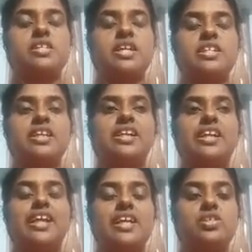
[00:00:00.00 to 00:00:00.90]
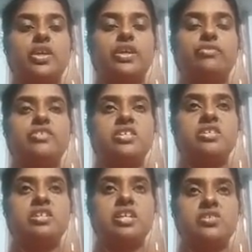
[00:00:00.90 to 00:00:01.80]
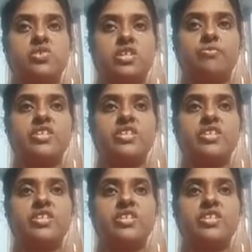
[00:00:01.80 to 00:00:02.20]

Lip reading: at the right side of the string,